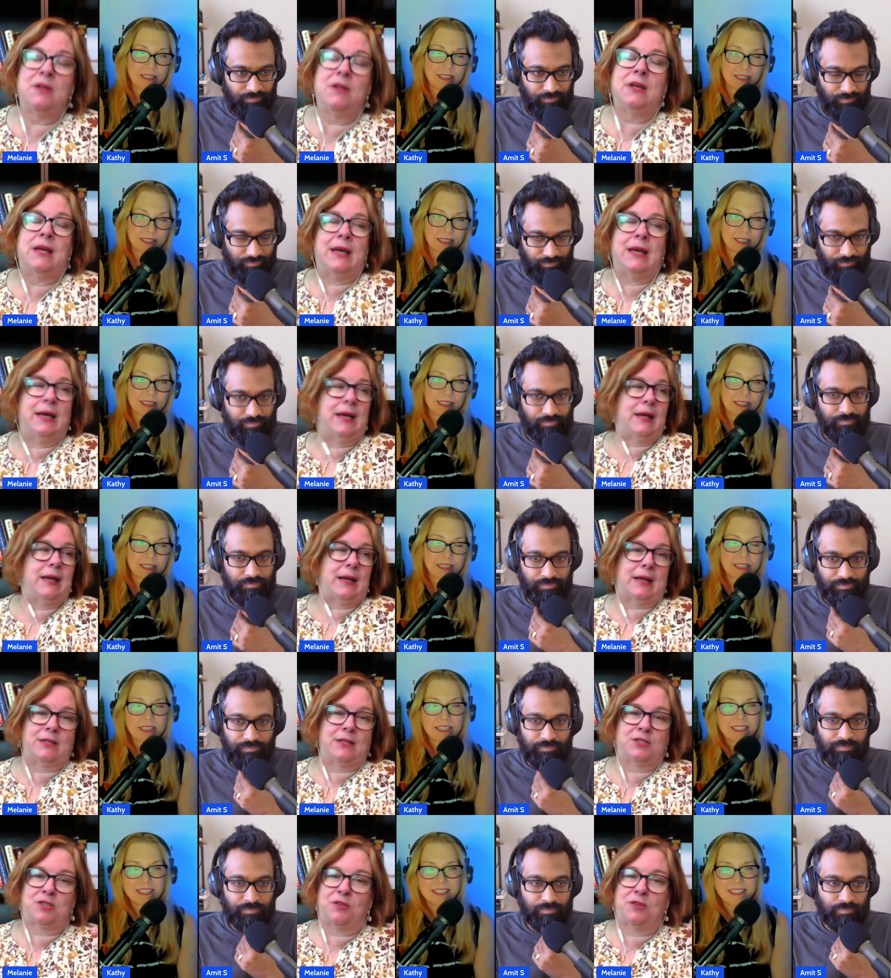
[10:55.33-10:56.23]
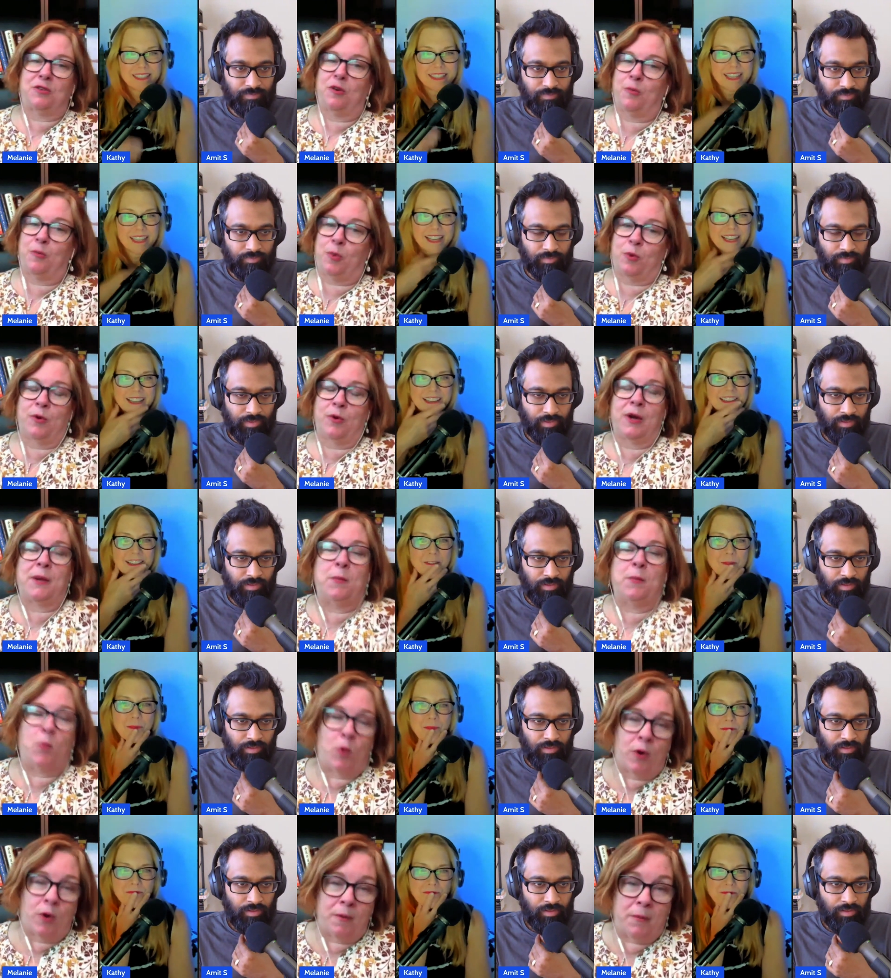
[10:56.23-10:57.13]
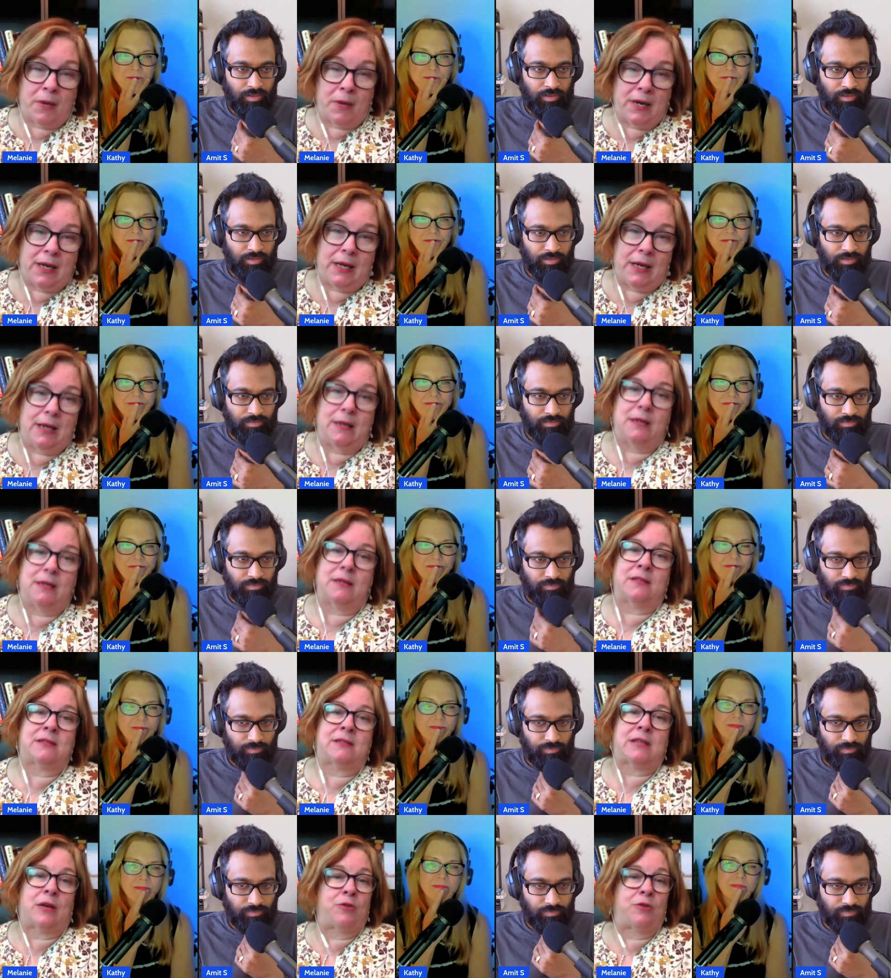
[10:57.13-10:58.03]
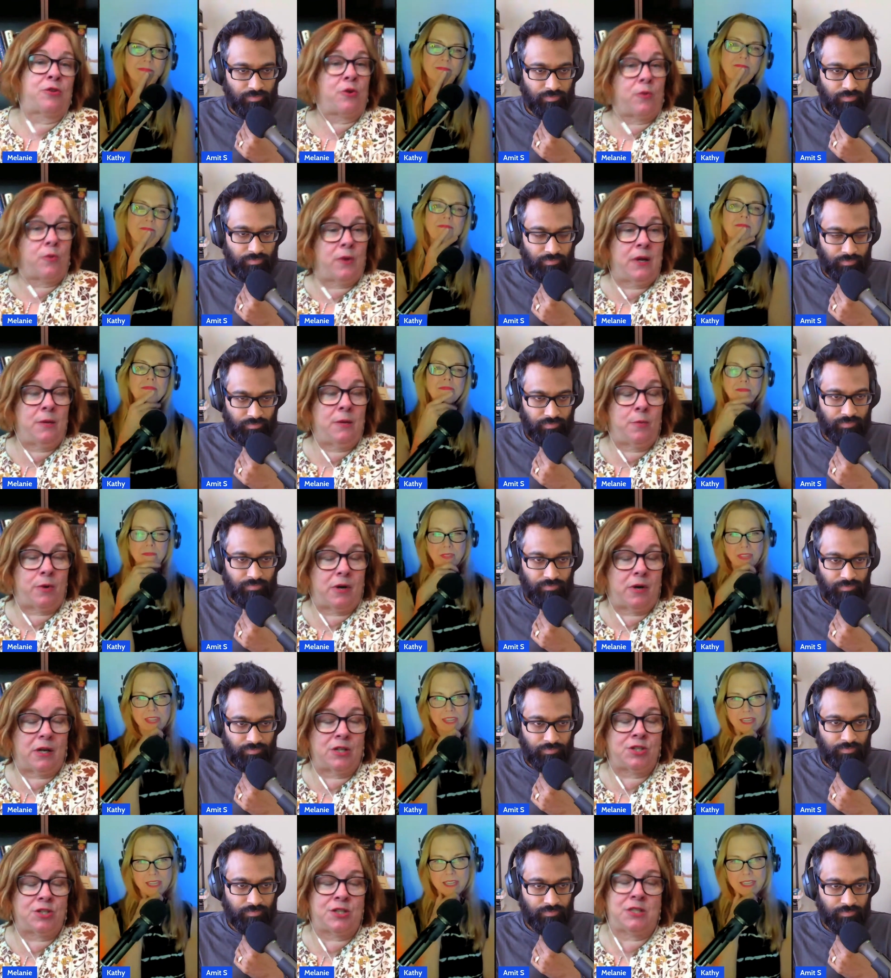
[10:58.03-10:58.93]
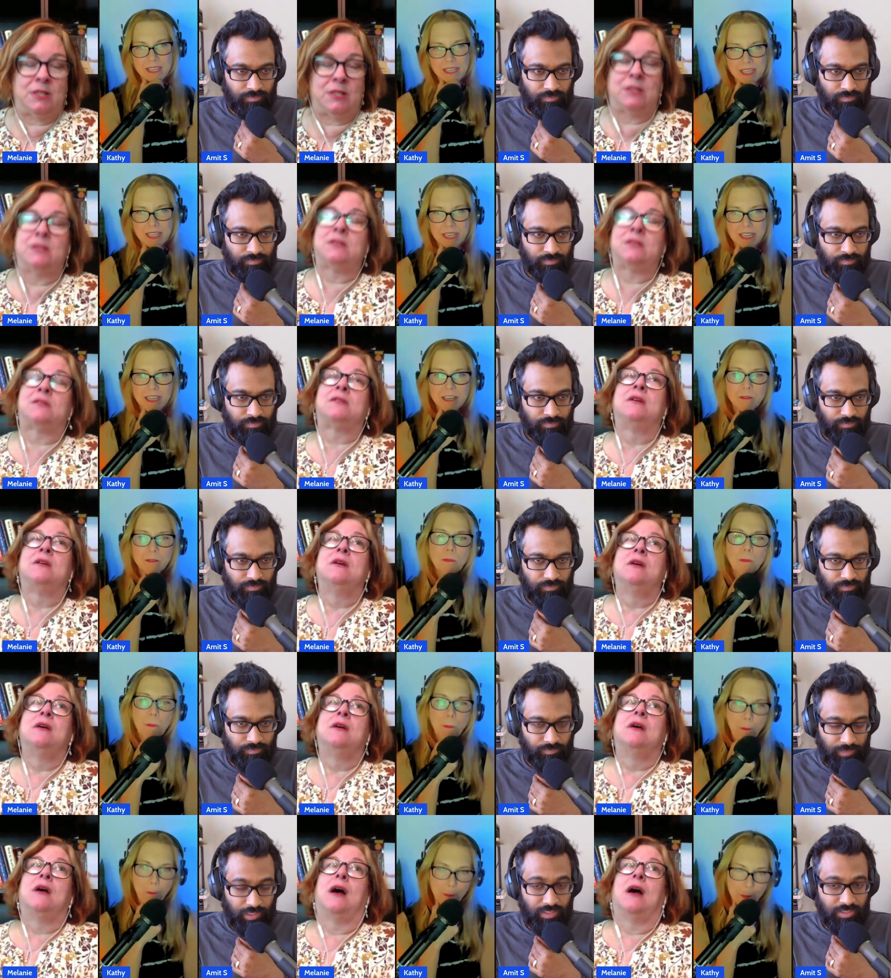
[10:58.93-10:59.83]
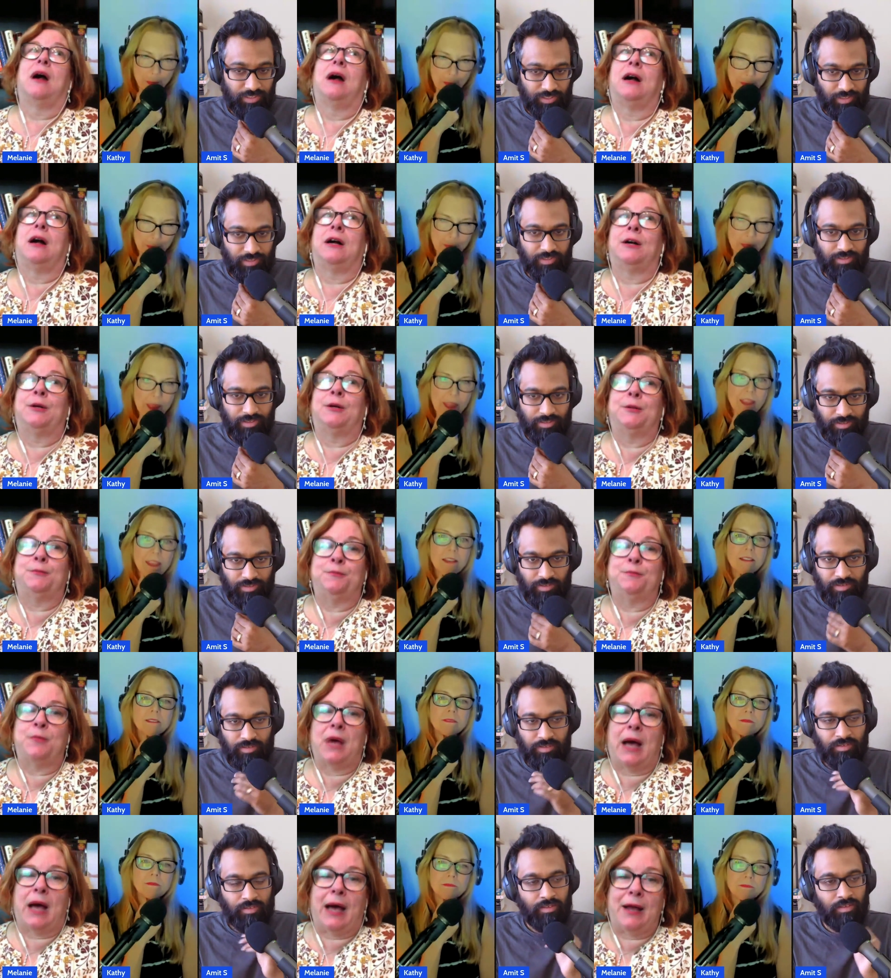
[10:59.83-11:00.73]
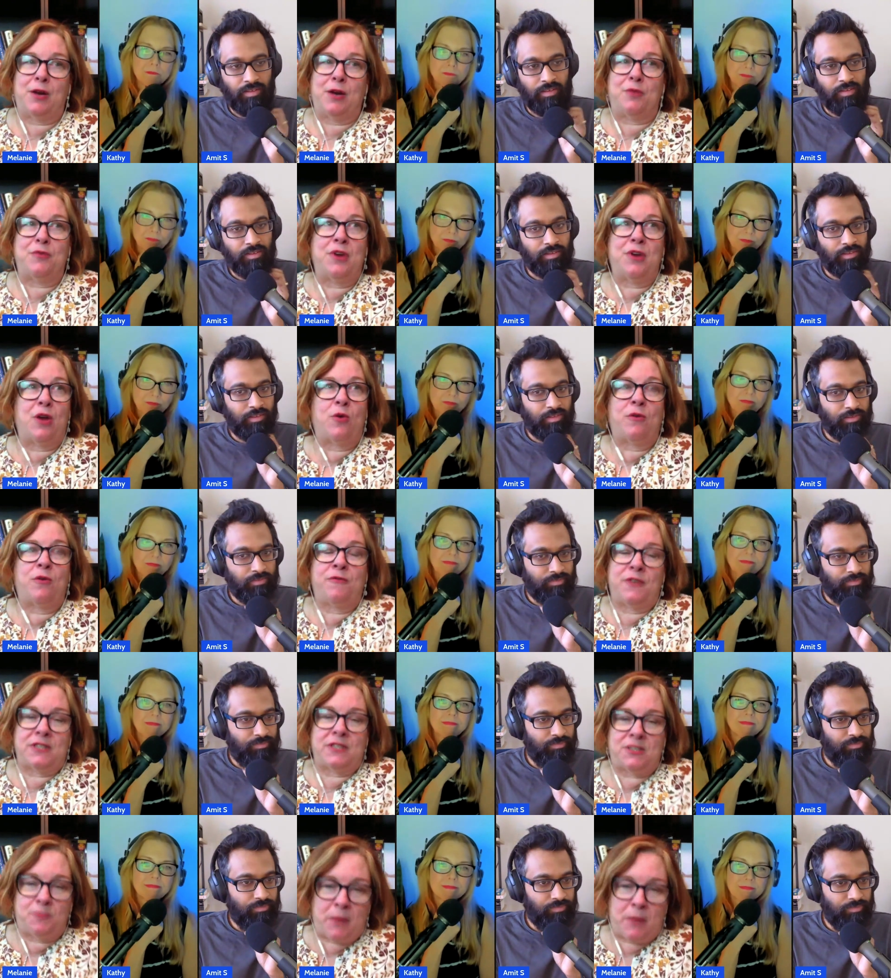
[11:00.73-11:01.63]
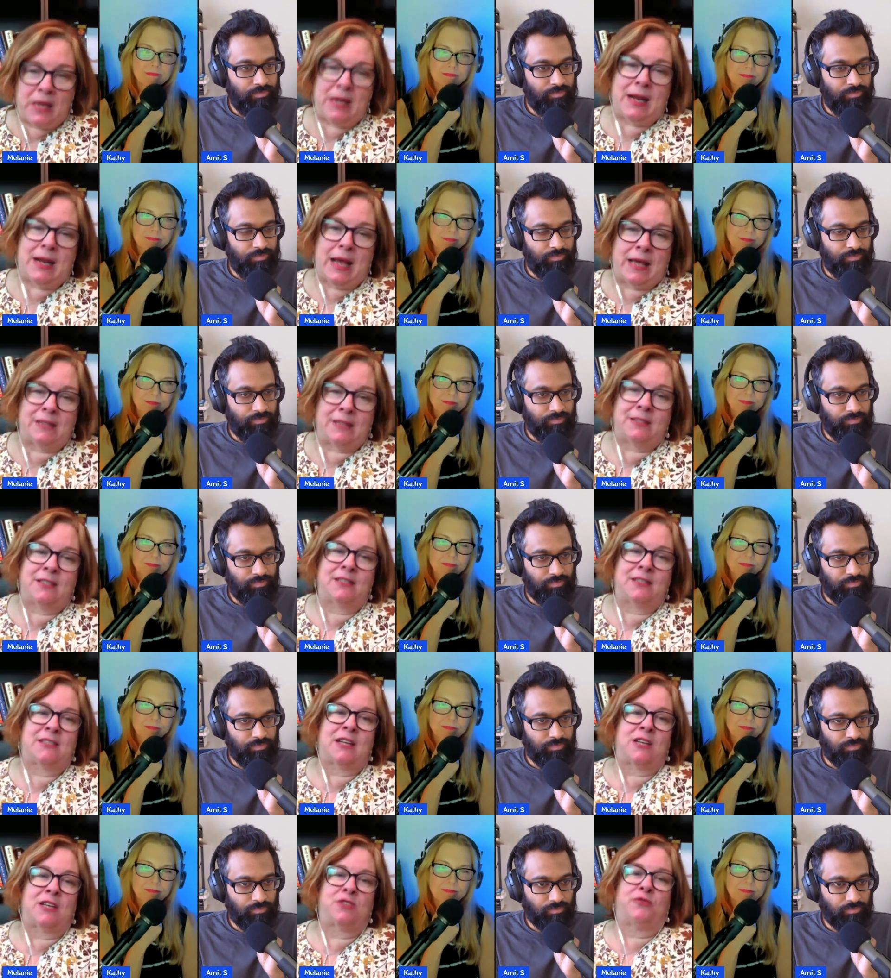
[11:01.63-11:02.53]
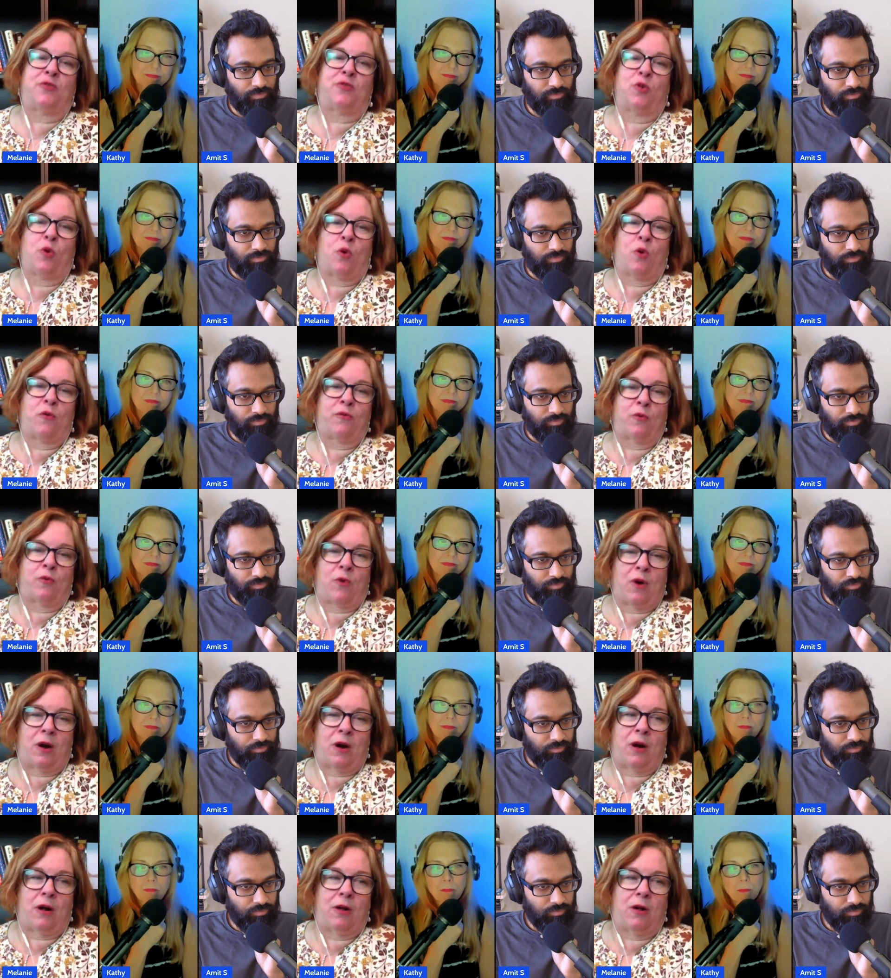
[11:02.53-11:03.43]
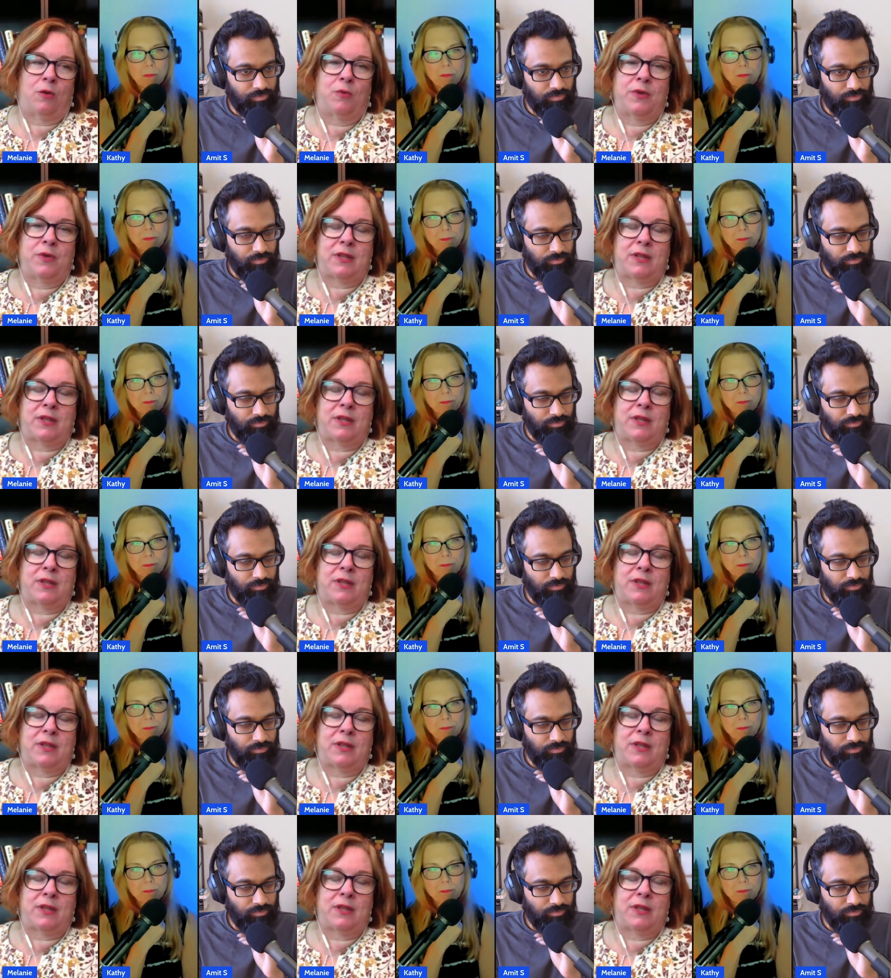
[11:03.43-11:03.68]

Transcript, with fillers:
Speaker 1: yeah. hit. Mm. And so they're pouring yeah. more money into South Korean productions. Yeah. Um, I don't know if it's been as successful overall with